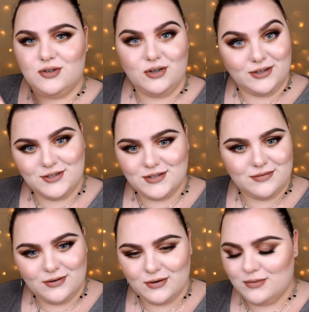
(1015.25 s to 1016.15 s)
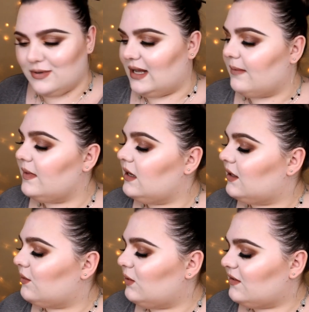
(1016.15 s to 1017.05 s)
Gorgeous formula.
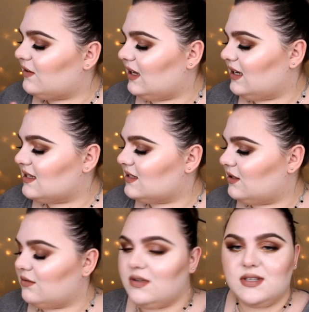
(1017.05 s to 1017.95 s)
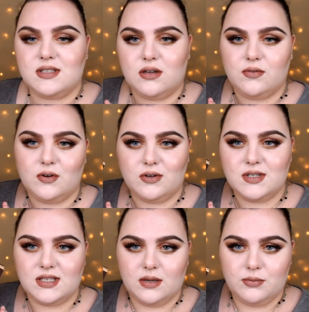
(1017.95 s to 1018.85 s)
With color story, it's of
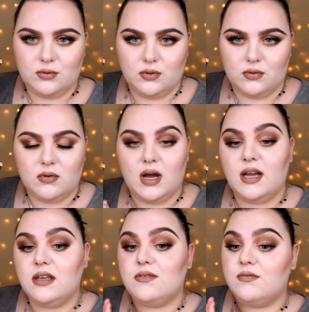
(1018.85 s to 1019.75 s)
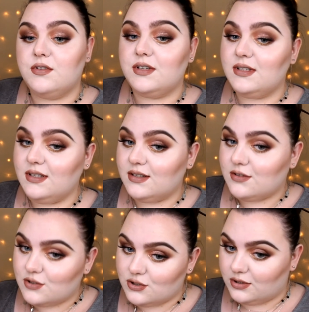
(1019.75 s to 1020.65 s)
course up to you. I really
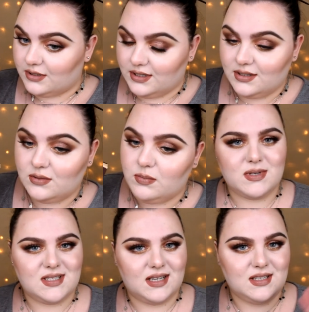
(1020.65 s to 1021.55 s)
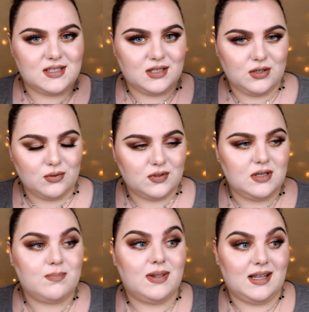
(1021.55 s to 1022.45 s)
enjoy it. Besides
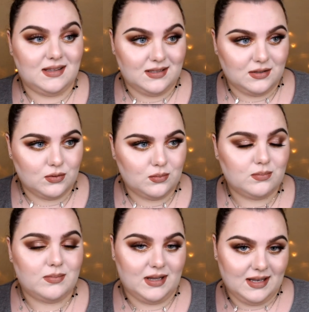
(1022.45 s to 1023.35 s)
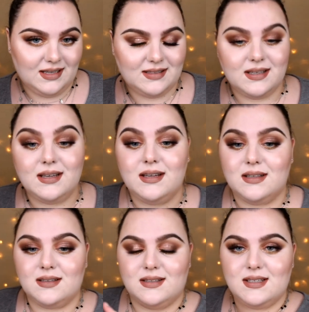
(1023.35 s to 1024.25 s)
Cutie Platinum palette,
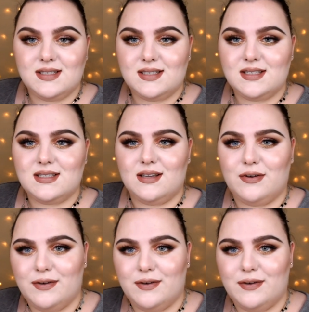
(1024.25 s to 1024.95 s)
this is the